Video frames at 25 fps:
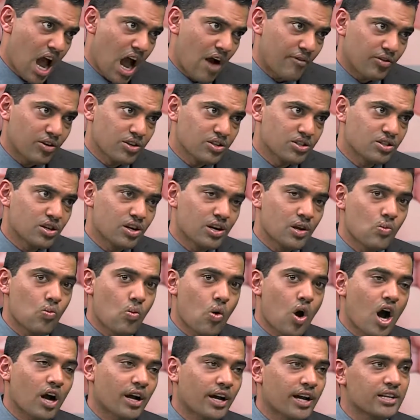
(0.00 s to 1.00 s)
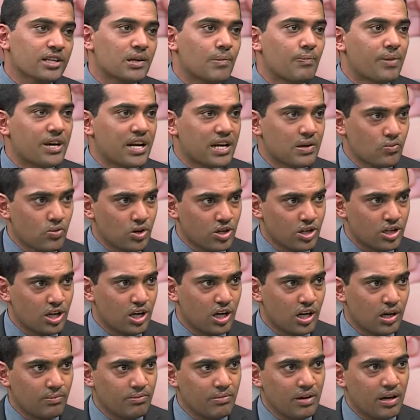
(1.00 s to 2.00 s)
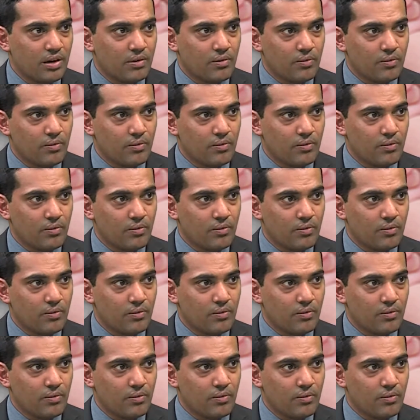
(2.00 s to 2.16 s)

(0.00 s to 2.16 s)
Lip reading: After a certain walking, the pain would come,